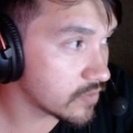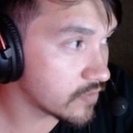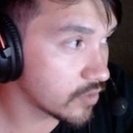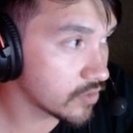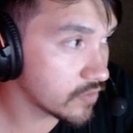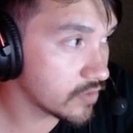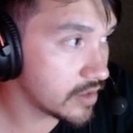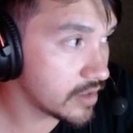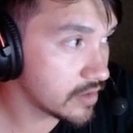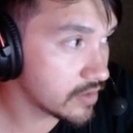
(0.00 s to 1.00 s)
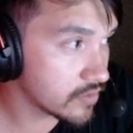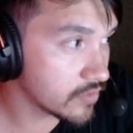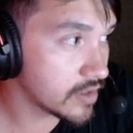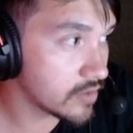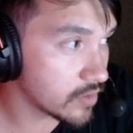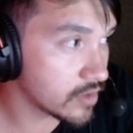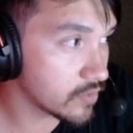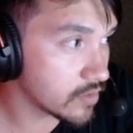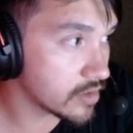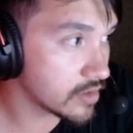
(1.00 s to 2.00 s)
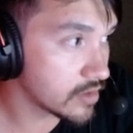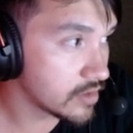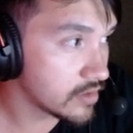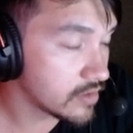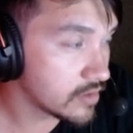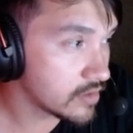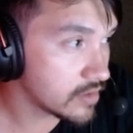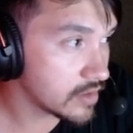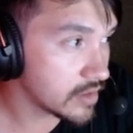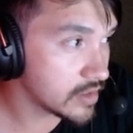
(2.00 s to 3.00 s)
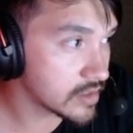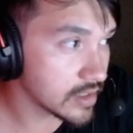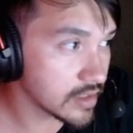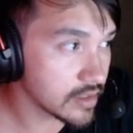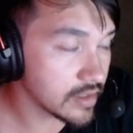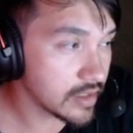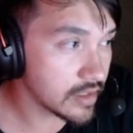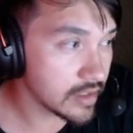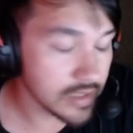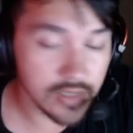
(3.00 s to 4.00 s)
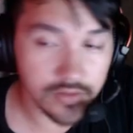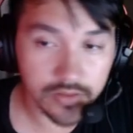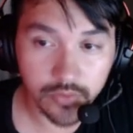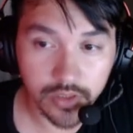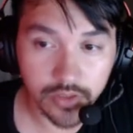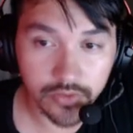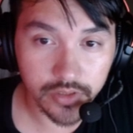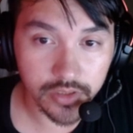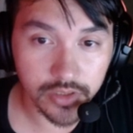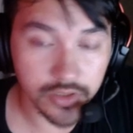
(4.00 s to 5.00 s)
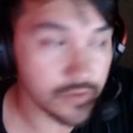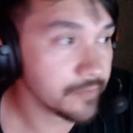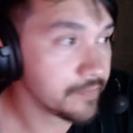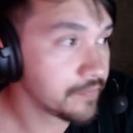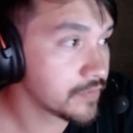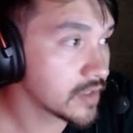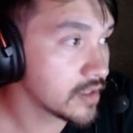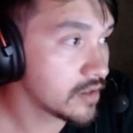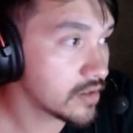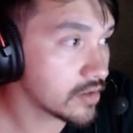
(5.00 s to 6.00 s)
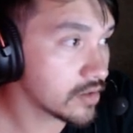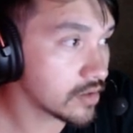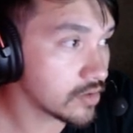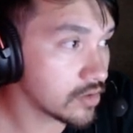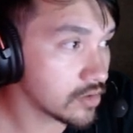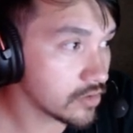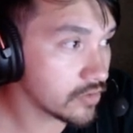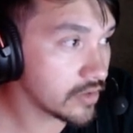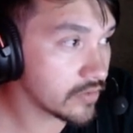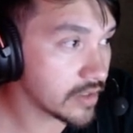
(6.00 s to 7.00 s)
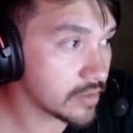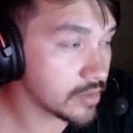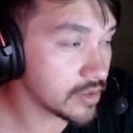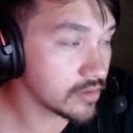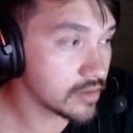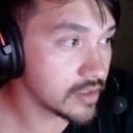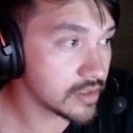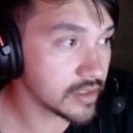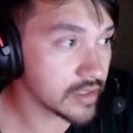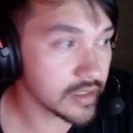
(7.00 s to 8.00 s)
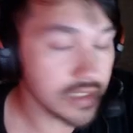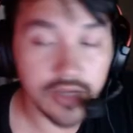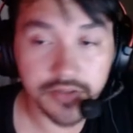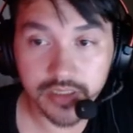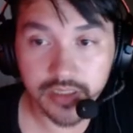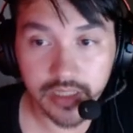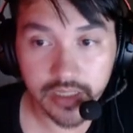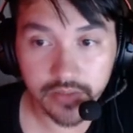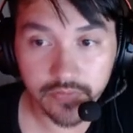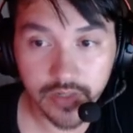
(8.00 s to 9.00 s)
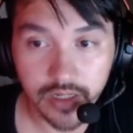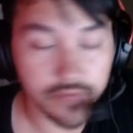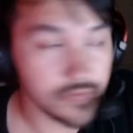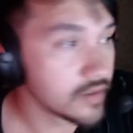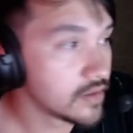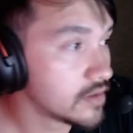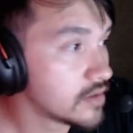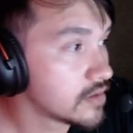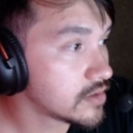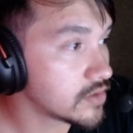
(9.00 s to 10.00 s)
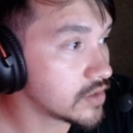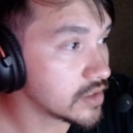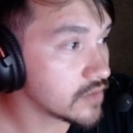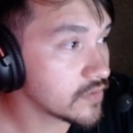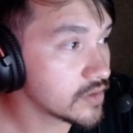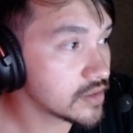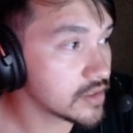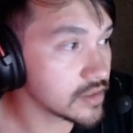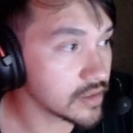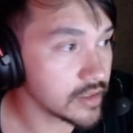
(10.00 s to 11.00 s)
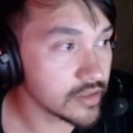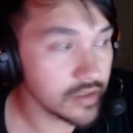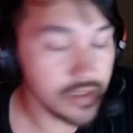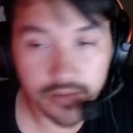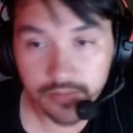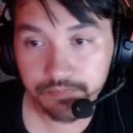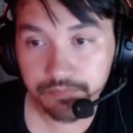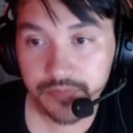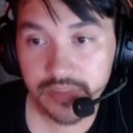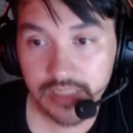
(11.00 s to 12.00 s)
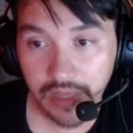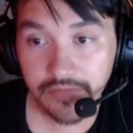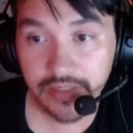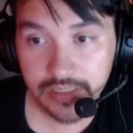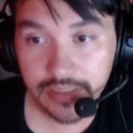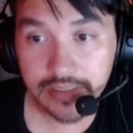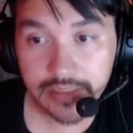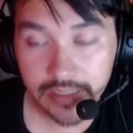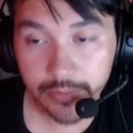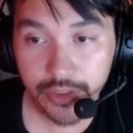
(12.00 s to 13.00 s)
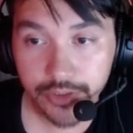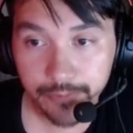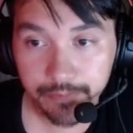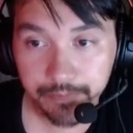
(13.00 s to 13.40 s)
43311 is 1,102. Your good old crit rate build is at 1,085. So the difference is literally 17 damage.